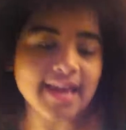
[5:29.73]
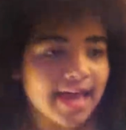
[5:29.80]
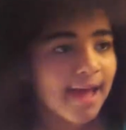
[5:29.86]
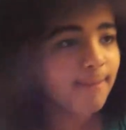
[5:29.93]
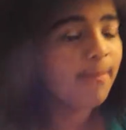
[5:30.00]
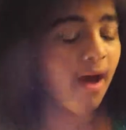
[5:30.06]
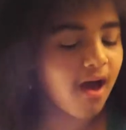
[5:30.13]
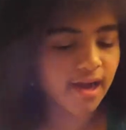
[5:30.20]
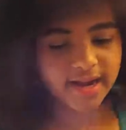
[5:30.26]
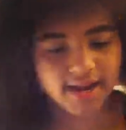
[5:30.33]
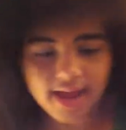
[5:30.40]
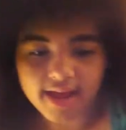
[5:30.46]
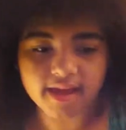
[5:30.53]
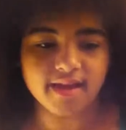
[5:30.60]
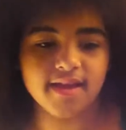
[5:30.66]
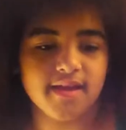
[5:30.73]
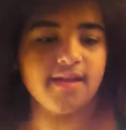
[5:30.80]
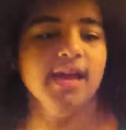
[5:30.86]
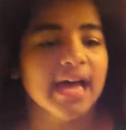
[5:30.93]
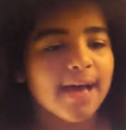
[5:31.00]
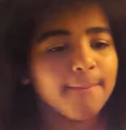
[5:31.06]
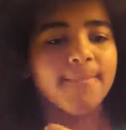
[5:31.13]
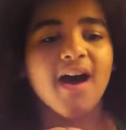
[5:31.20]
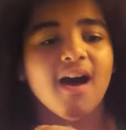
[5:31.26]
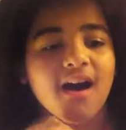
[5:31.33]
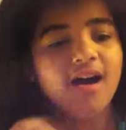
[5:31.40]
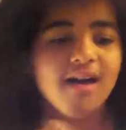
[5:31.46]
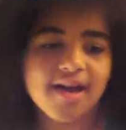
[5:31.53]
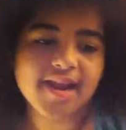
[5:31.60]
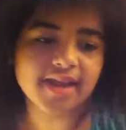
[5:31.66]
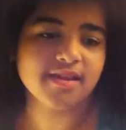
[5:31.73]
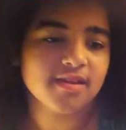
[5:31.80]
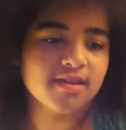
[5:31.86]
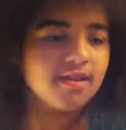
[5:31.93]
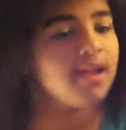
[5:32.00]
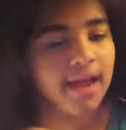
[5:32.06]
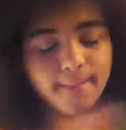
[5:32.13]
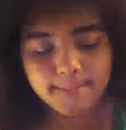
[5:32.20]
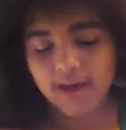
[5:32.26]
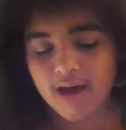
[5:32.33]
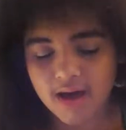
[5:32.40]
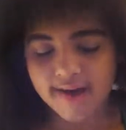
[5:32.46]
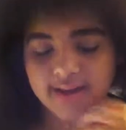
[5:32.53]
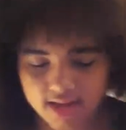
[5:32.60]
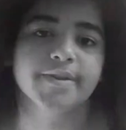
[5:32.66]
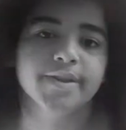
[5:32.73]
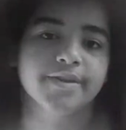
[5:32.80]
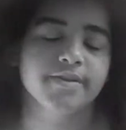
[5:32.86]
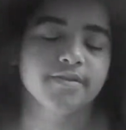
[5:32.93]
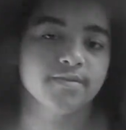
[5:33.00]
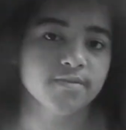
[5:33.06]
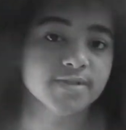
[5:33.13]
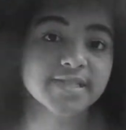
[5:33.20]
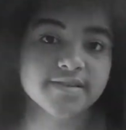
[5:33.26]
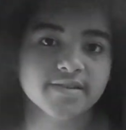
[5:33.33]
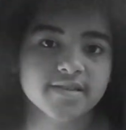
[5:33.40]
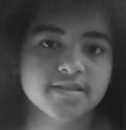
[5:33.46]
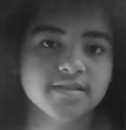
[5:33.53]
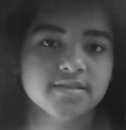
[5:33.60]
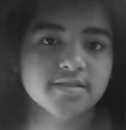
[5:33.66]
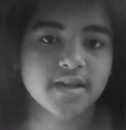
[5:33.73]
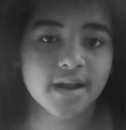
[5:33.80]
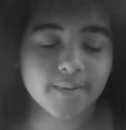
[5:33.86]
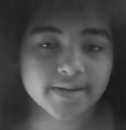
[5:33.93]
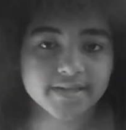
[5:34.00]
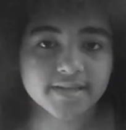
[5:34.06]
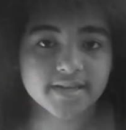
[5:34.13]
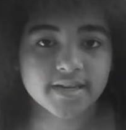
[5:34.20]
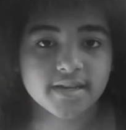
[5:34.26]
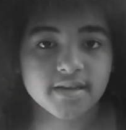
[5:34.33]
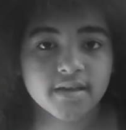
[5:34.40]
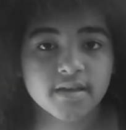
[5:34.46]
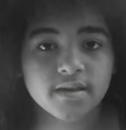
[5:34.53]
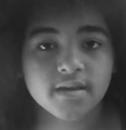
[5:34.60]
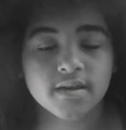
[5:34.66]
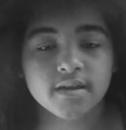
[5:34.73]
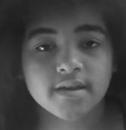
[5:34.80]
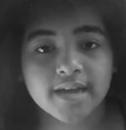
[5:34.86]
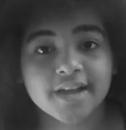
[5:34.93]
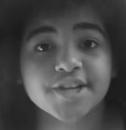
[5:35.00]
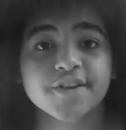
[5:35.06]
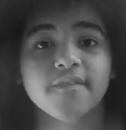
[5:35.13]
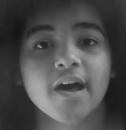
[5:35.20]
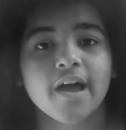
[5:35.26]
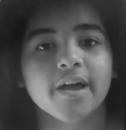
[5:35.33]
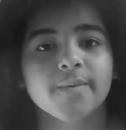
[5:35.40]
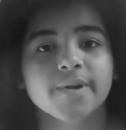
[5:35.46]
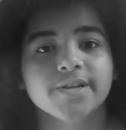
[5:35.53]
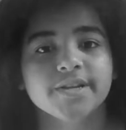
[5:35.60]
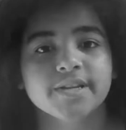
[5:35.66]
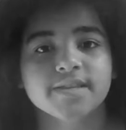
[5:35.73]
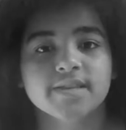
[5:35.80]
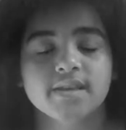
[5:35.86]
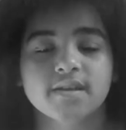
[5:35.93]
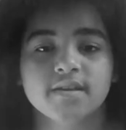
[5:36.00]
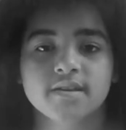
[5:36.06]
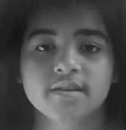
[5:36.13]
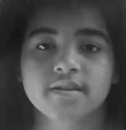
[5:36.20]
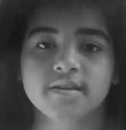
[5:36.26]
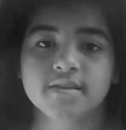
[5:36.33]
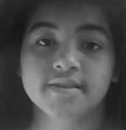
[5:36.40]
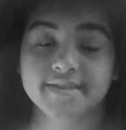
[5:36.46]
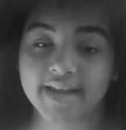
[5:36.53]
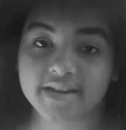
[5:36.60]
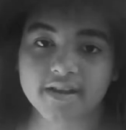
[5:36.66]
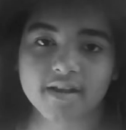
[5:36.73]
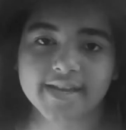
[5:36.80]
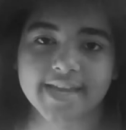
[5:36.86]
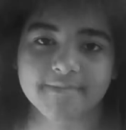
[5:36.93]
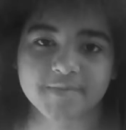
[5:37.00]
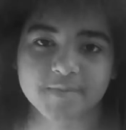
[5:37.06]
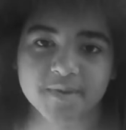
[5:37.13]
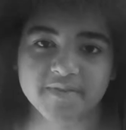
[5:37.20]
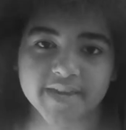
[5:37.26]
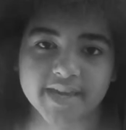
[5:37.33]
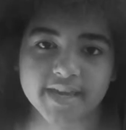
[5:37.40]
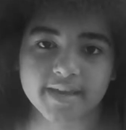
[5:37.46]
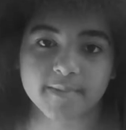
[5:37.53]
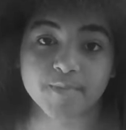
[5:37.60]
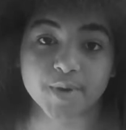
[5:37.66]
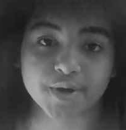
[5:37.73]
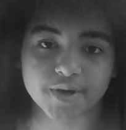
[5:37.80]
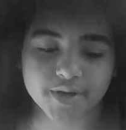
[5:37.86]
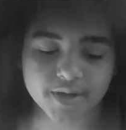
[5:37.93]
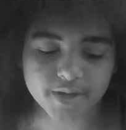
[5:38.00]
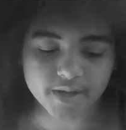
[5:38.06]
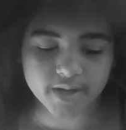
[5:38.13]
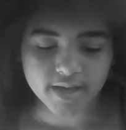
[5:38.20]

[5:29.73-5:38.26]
and party and party and party. In all seriousness, I went to see Catching Fire, which is the second Hunger Games movie, book.